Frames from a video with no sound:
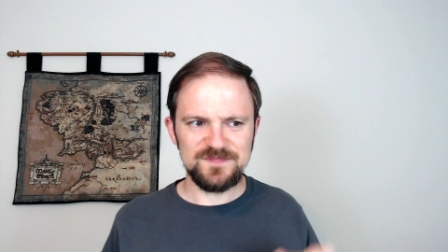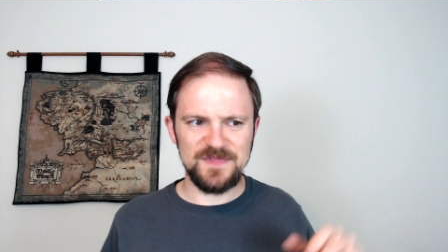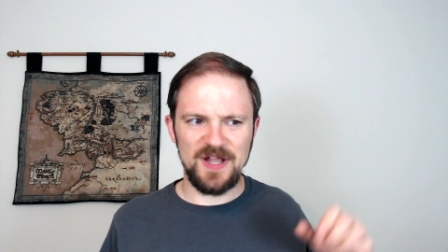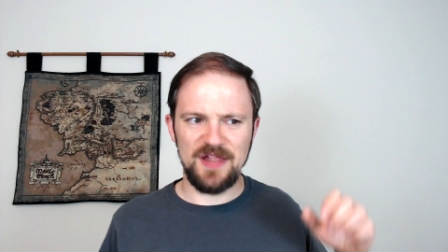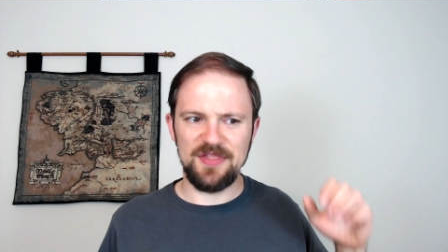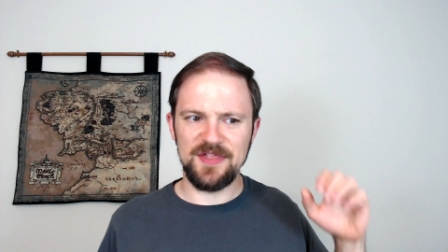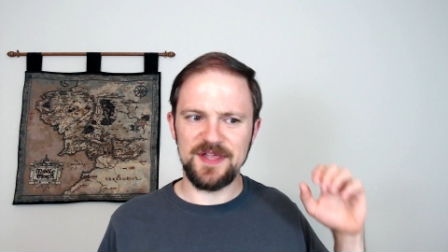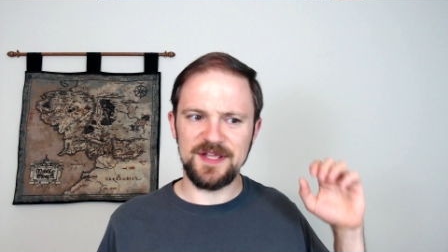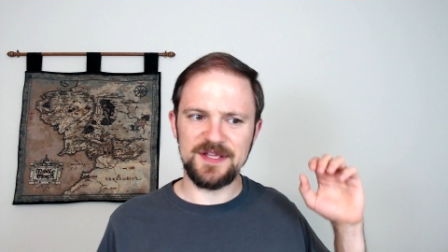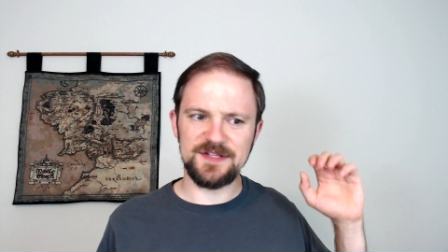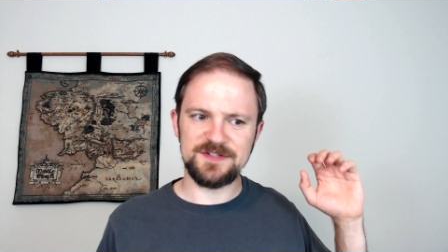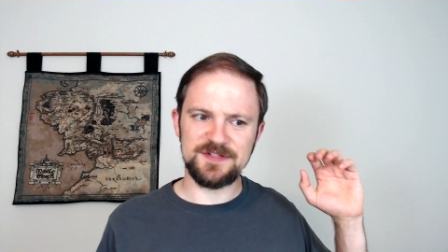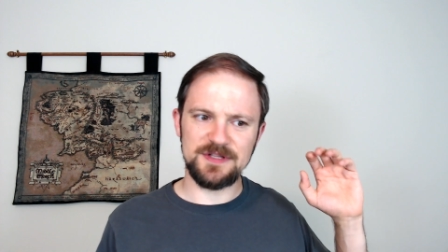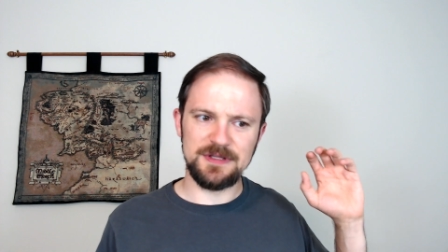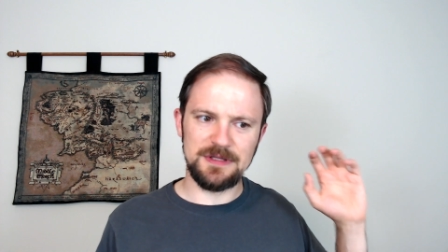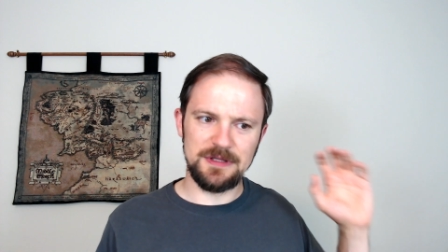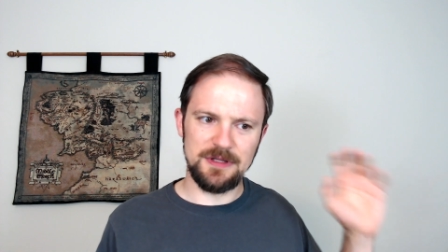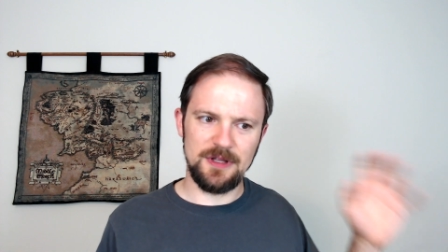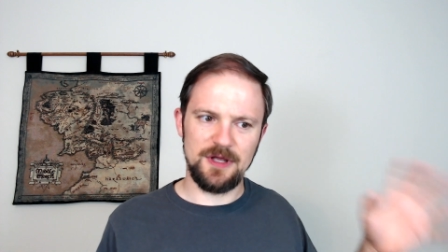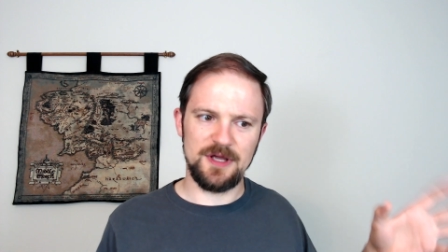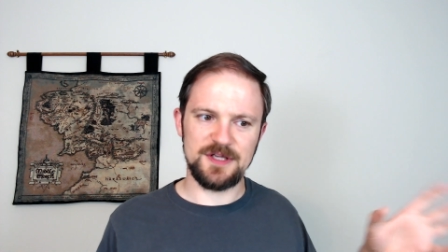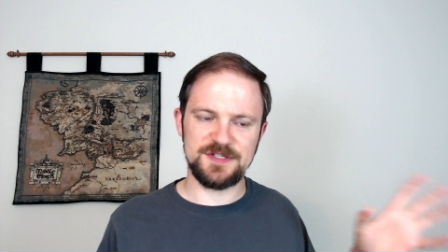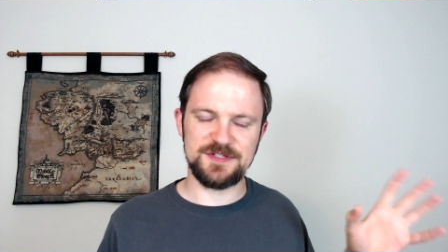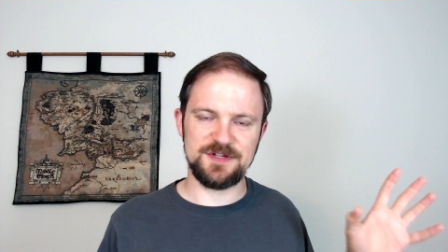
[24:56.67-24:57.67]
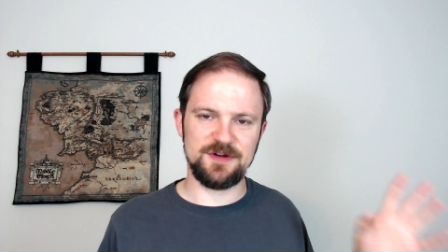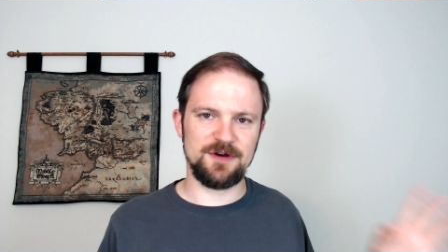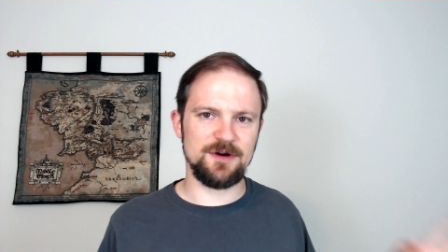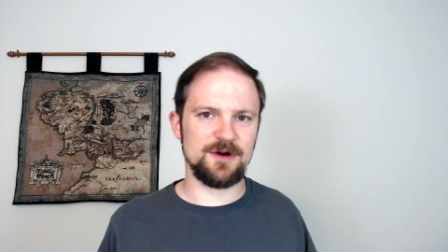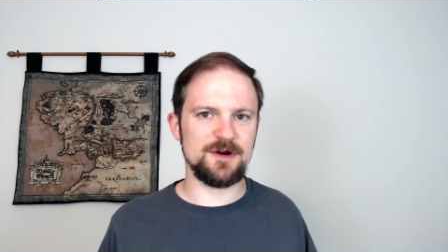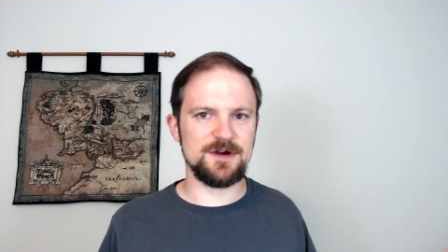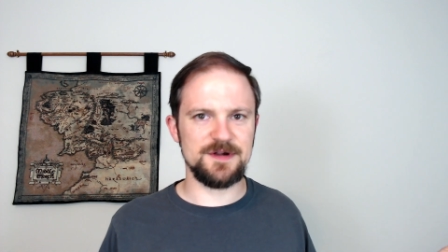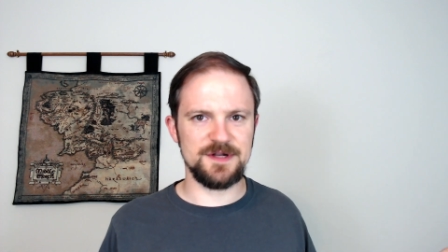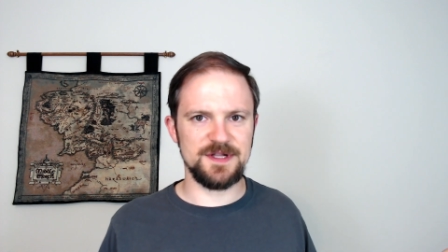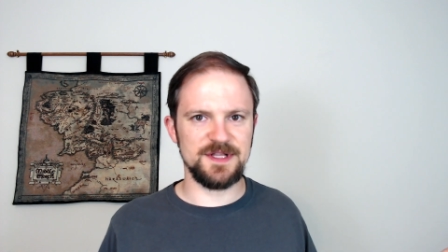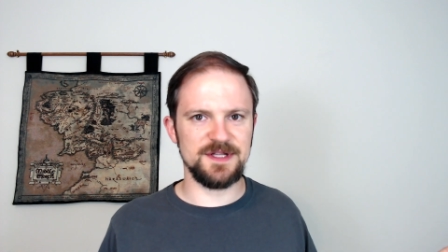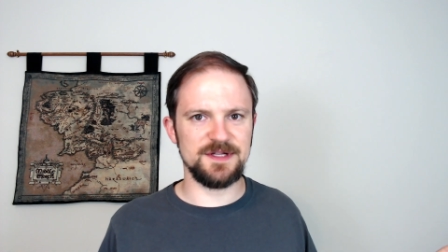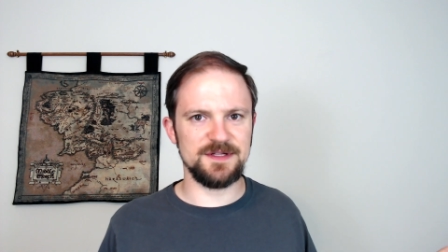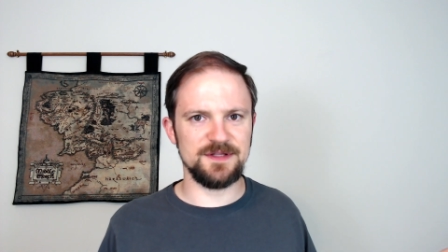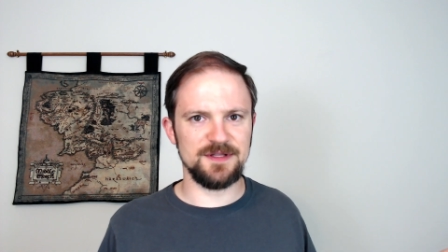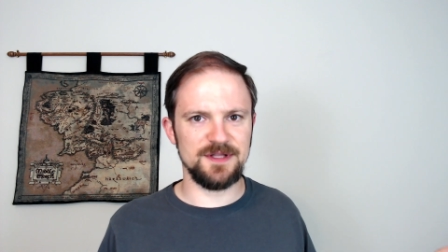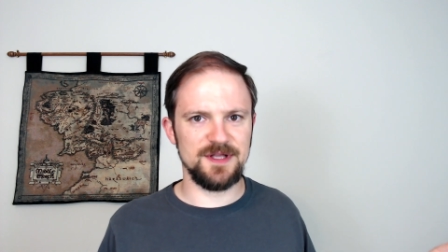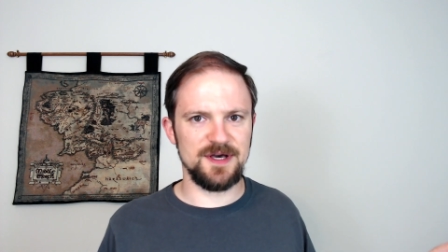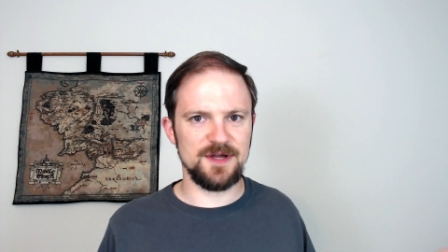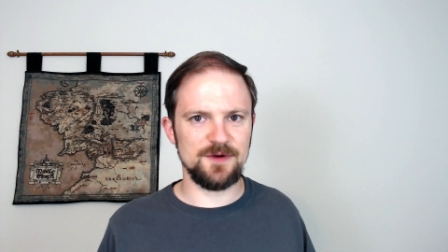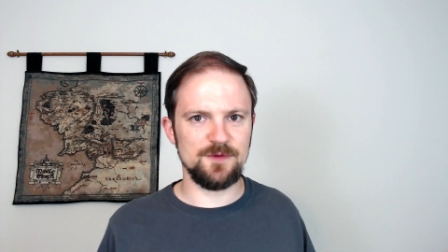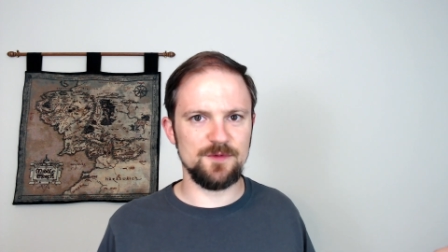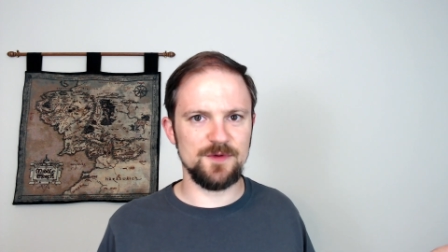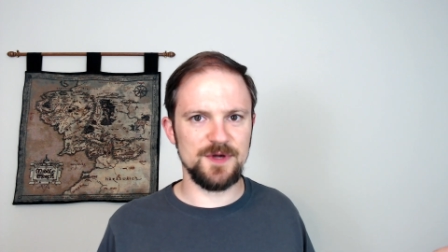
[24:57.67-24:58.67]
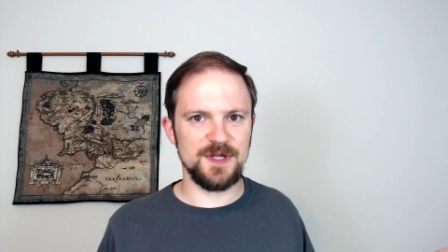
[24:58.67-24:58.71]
I think it's a lost art in a lot of